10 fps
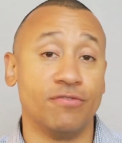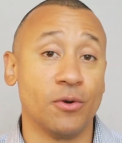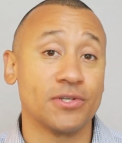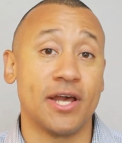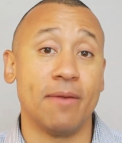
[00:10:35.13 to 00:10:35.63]

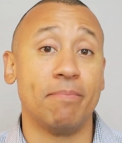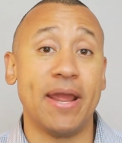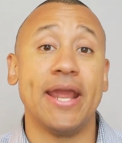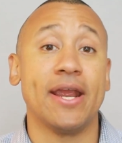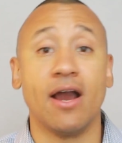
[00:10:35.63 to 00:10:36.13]
focus on
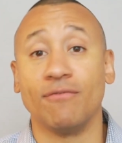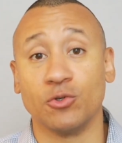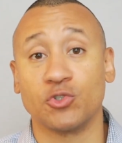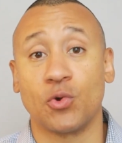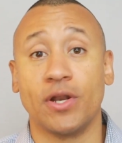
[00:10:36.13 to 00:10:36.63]
paying off
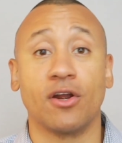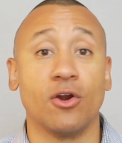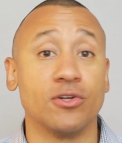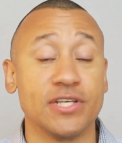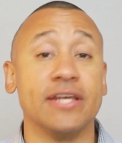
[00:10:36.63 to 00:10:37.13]
those credit
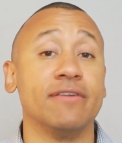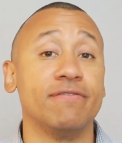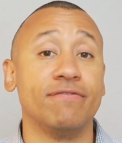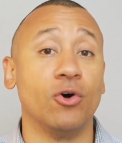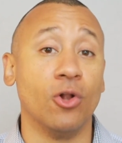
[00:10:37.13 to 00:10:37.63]
cards in
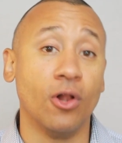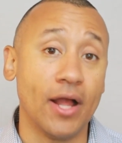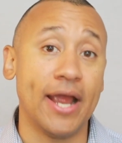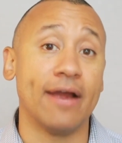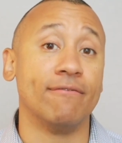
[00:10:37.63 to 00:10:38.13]
full
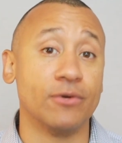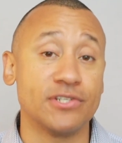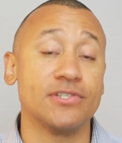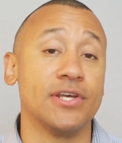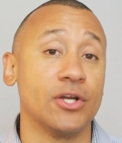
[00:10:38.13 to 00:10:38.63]
every
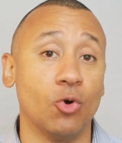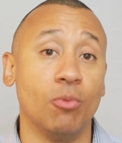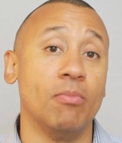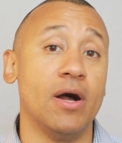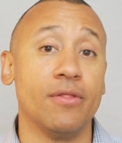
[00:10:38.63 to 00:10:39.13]
single
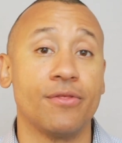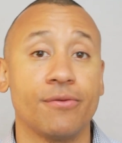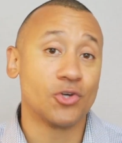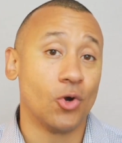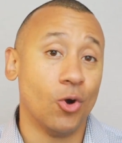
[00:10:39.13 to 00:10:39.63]
month.
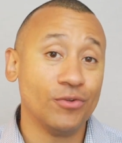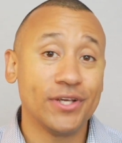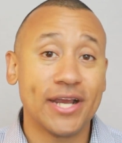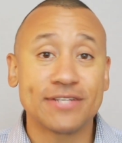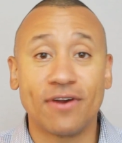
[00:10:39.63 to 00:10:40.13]
So hopefully
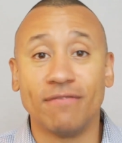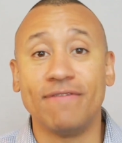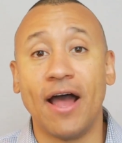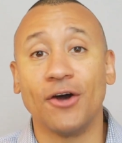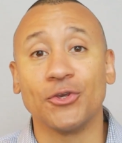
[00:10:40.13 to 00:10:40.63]
you guys found
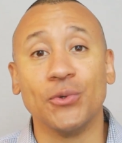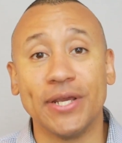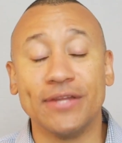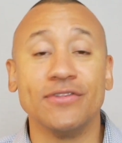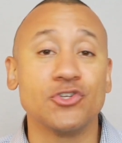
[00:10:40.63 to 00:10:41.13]
value
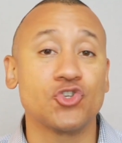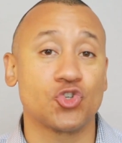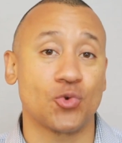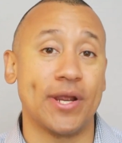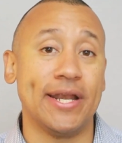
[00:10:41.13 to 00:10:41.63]
in this
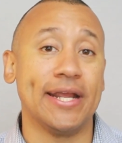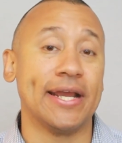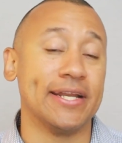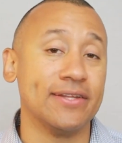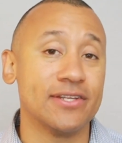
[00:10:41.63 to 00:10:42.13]
training
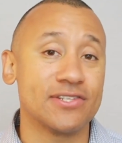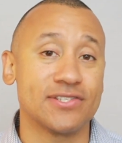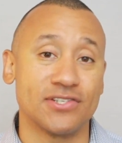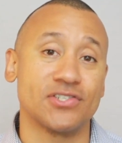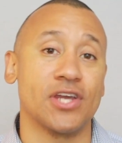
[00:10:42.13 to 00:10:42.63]
and in this
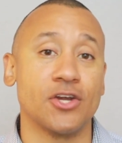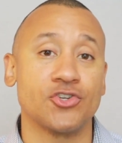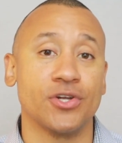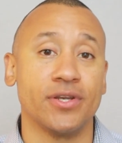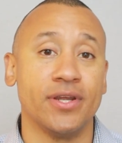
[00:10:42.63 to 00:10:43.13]

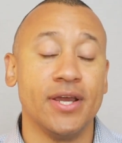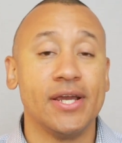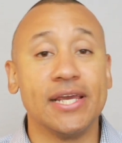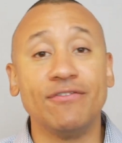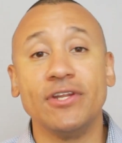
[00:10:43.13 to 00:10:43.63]
discussion.
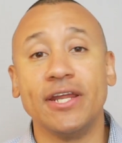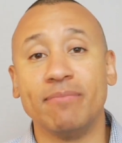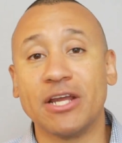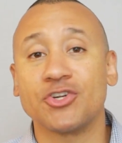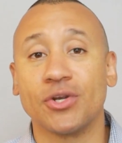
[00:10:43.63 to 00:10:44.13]
If you did,
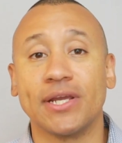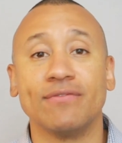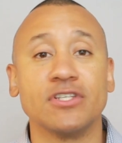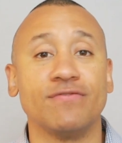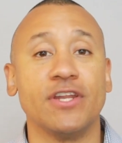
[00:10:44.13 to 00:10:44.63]
make sure to give
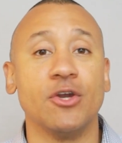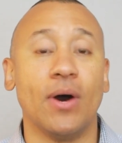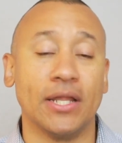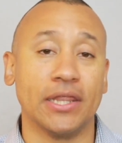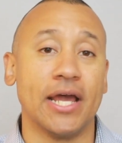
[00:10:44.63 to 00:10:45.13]
this video
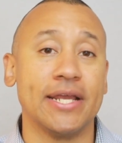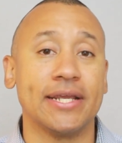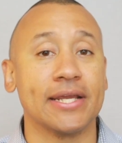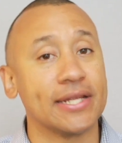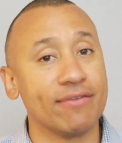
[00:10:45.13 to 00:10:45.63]
a like
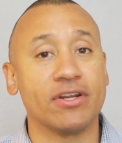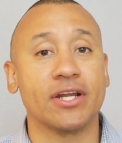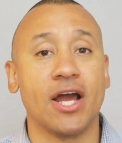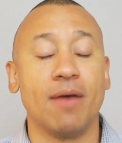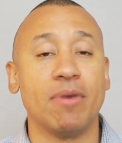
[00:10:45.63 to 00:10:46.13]
and give it a
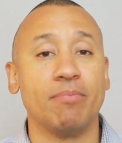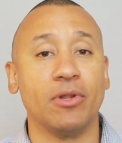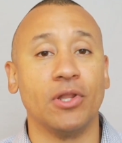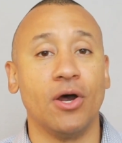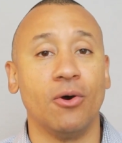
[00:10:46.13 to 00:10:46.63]
comment
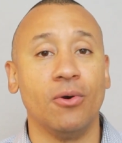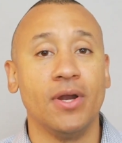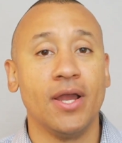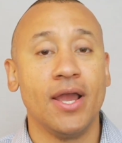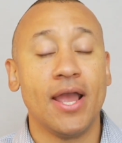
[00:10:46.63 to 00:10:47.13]
below.
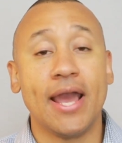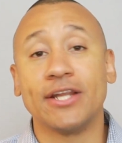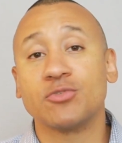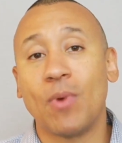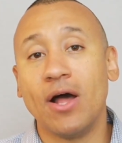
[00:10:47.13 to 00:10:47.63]
And
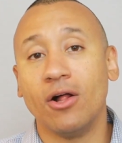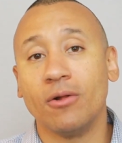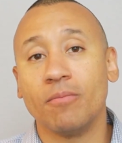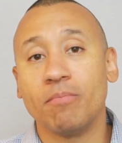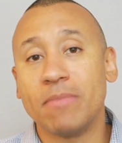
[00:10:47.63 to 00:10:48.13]
as
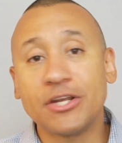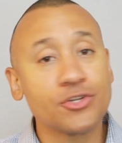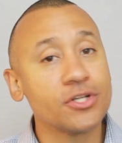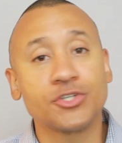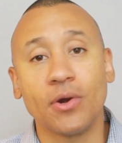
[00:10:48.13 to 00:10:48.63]
well, make
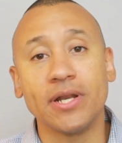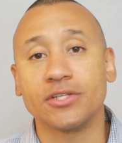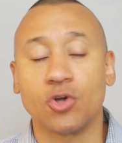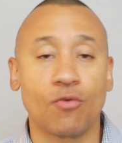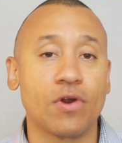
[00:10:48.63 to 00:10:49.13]
sure to join
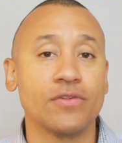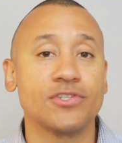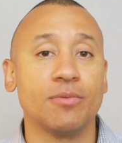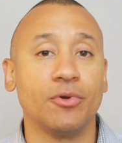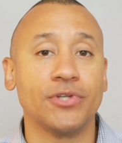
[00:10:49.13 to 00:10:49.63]
us over on
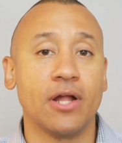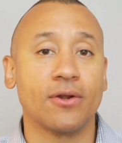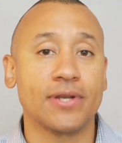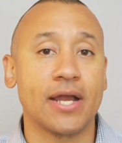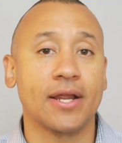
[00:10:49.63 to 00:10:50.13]

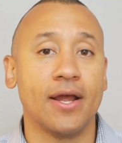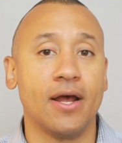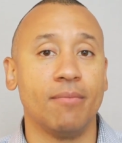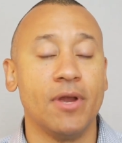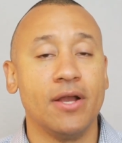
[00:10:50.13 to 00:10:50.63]

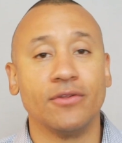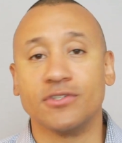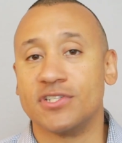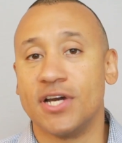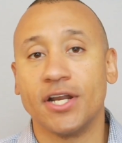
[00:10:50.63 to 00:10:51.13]
thesimpledollar.com. There's
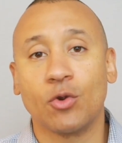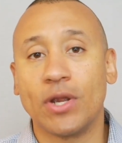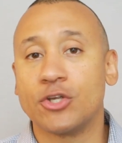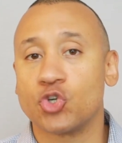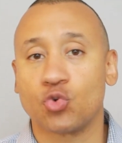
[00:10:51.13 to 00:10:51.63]
a ton of
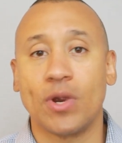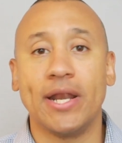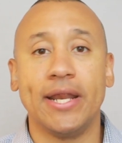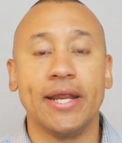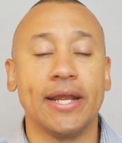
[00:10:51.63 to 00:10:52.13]
great
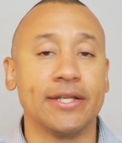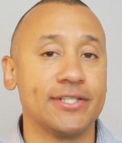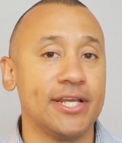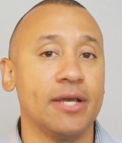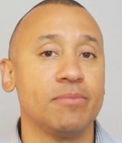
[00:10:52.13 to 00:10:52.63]
training and
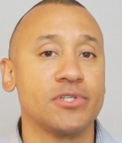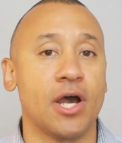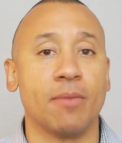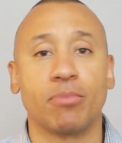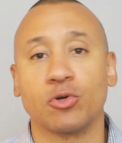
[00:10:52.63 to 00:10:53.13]
tips
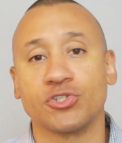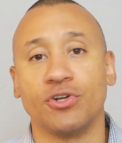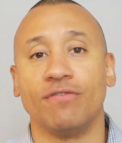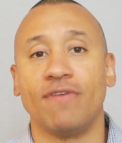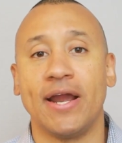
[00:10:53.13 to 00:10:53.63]
on
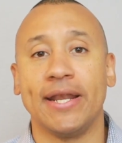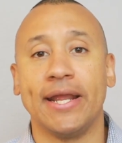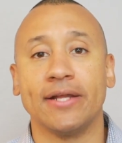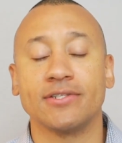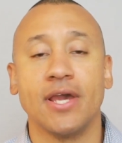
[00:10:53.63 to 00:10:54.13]
personal
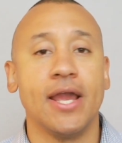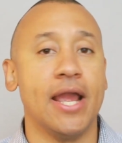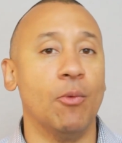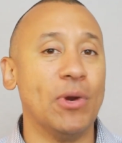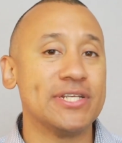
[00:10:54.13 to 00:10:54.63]
finance
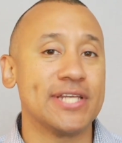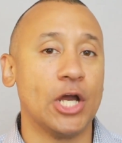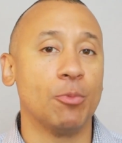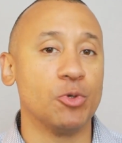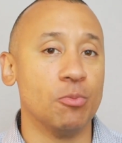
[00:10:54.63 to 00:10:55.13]
and ways to
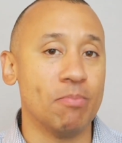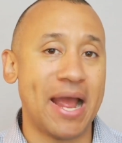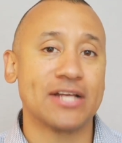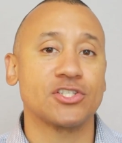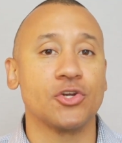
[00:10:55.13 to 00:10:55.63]
help you
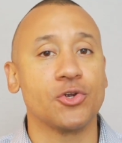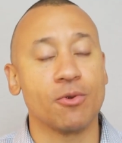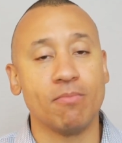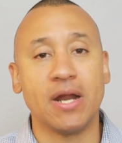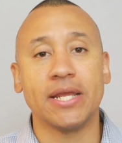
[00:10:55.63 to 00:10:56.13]
master your
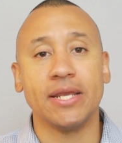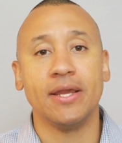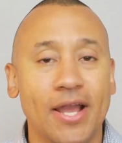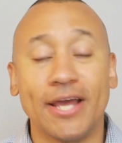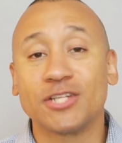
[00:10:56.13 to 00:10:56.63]
money.
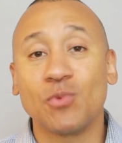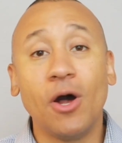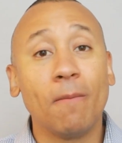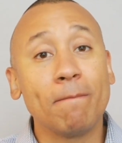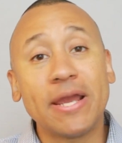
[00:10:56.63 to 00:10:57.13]
And as
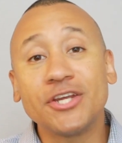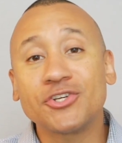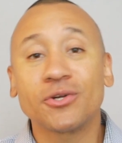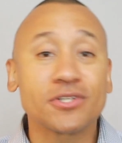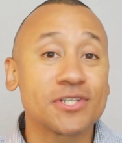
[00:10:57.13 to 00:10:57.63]
well, make
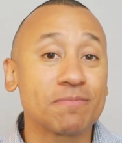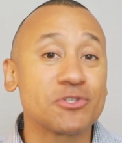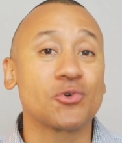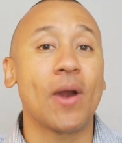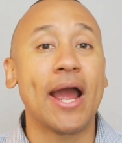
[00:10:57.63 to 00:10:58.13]
sure to
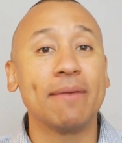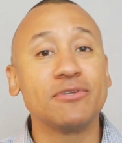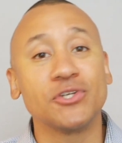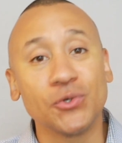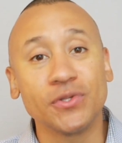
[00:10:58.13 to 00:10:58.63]
subscribe
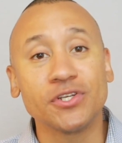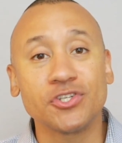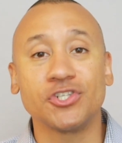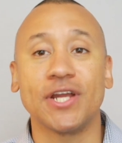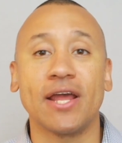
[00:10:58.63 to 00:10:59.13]
to this
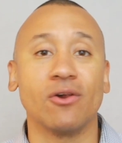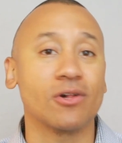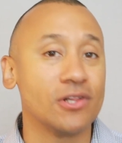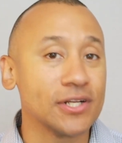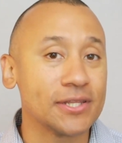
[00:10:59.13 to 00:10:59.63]
channel.
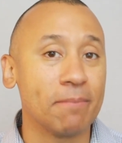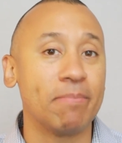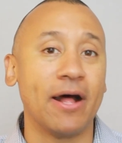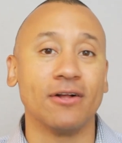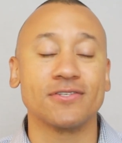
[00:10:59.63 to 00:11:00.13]
Click the
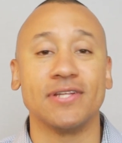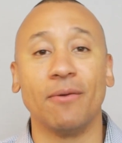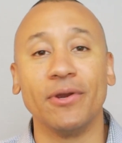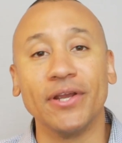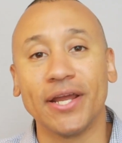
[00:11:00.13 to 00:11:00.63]
bell so that
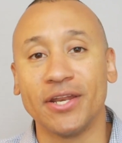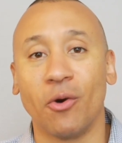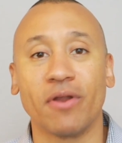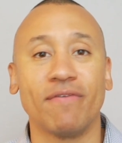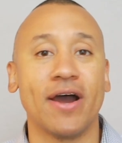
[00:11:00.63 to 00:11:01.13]
way you get
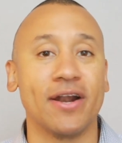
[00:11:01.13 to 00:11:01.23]
notified